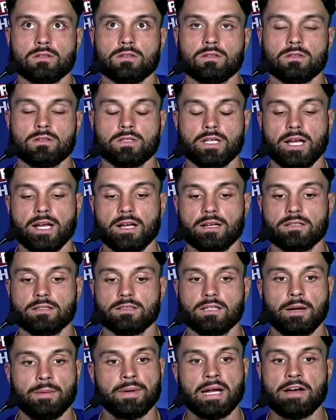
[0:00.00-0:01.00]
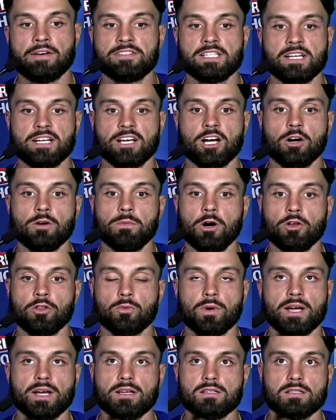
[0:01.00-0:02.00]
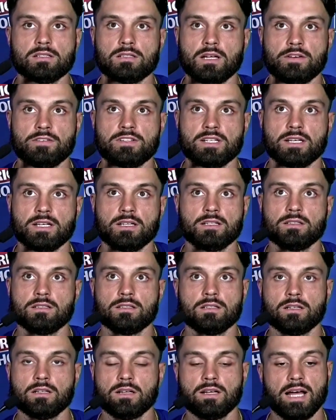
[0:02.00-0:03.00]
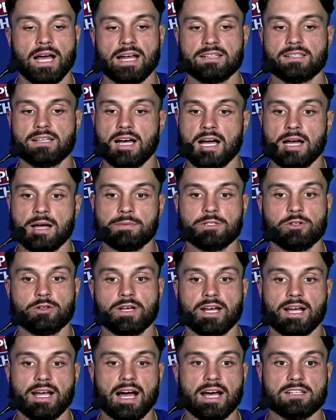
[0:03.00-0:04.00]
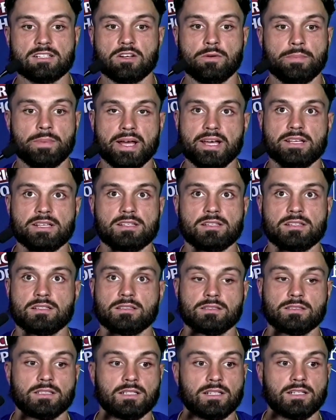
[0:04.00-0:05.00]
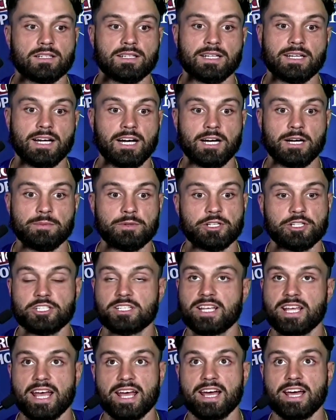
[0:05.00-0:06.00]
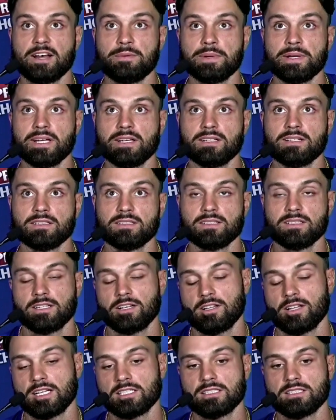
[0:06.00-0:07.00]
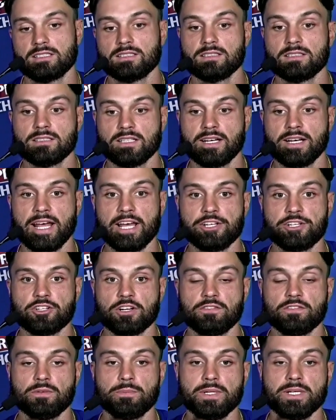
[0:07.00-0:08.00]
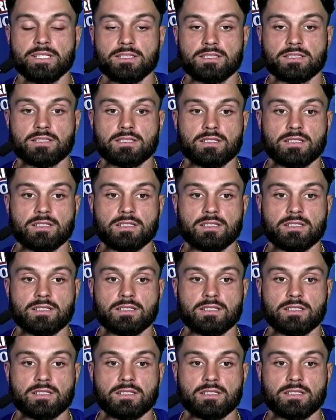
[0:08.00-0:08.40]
Yeah, I mean, I've seen it go both ways. I've seen at times you get guys on base, you just can't get them in. You know, that's the nature of the beast.